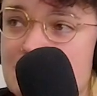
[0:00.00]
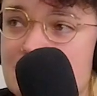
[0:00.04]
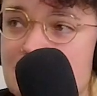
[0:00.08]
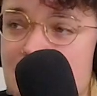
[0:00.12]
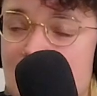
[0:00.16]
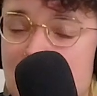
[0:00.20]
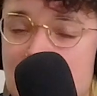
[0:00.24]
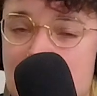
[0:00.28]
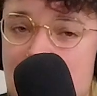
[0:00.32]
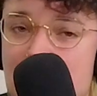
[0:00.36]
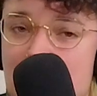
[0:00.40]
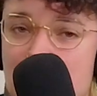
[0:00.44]

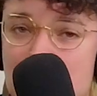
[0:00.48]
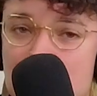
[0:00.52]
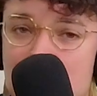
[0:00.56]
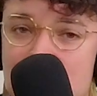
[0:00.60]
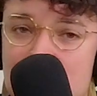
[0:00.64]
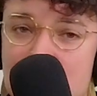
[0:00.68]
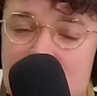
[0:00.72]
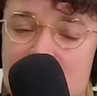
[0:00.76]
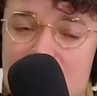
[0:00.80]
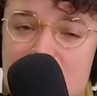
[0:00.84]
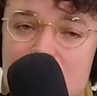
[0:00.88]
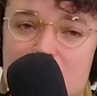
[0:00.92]
maybe that were
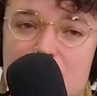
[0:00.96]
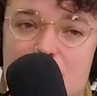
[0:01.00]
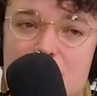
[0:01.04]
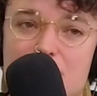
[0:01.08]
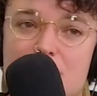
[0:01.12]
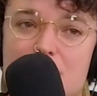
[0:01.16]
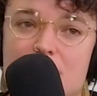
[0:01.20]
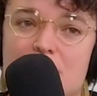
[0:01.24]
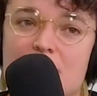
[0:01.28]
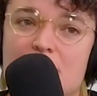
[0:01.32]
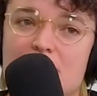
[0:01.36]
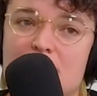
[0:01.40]

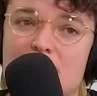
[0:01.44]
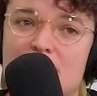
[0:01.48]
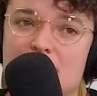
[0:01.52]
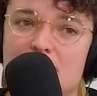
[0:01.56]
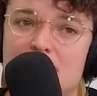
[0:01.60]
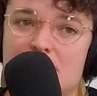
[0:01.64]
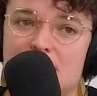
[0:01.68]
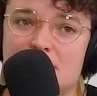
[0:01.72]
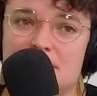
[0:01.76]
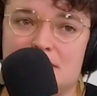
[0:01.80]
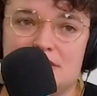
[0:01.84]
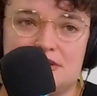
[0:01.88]
available.
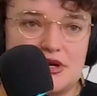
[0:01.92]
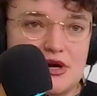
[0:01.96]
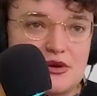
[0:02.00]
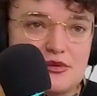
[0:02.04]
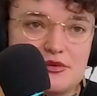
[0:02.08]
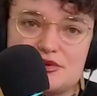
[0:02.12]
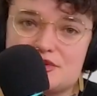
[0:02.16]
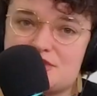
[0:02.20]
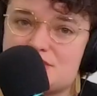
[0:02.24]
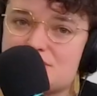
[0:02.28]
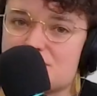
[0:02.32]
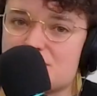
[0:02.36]
Not
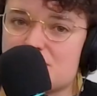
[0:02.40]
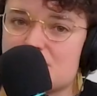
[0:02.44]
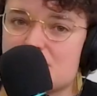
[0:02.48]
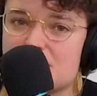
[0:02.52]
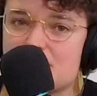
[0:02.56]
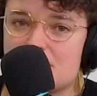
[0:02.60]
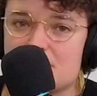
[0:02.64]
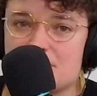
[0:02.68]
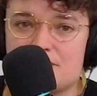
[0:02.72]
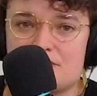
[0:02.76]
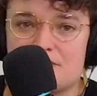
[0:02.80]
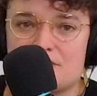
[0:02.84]
really sure,
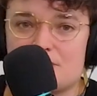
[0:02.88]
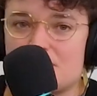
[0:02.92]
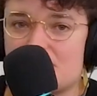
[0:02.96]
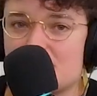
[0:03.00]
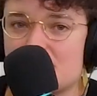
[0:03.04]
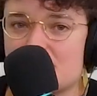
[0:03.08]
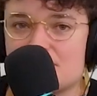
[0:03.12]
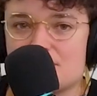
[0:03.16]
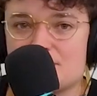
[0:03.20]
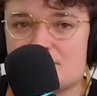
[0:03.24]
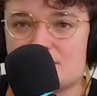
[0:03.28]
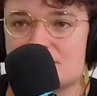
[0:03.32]
but for
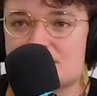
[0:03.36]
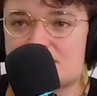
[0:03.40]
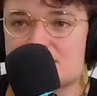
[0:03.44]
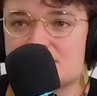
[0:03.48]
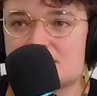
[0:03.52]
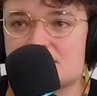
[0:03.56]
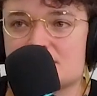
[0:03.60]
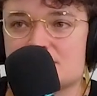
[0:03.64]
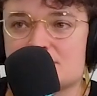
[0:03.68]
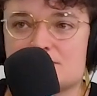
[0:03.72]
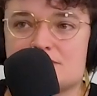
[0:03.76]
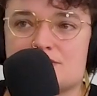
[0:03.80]
whatever
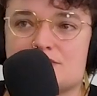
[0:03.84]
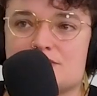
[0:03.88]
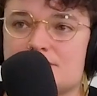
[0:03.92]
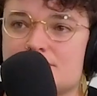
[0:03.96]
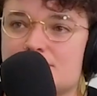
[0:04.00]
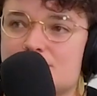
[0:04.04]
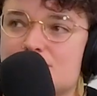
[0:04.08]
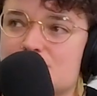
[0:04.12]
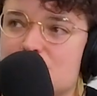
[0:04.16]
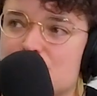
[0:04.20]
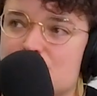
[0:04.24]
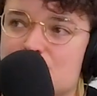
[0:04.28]
reason,
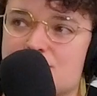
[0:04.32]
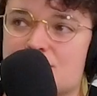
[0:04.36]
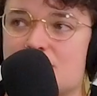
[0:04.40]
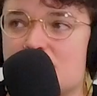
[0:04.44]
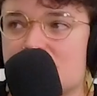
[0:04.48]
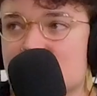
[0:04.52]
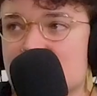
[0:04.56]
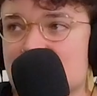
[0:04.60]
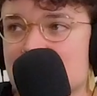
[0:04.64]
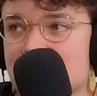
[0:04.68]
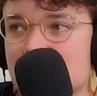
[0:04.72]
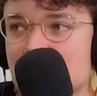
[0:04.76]
chose
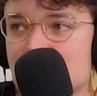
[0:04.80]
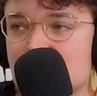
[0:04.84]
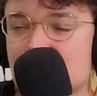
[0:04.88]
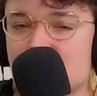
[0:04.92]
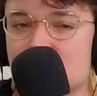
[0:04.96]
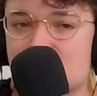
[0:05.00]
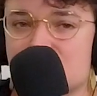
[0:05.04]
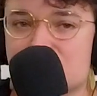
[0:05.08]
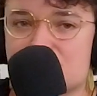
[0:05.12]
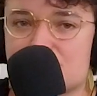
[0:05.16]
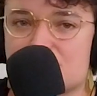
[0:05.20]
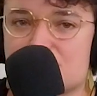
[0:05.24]
not to seek
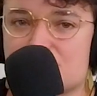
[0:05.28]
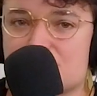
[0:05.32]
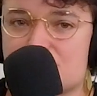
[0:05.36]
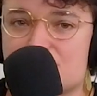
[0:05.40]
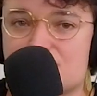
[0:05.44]
shelter.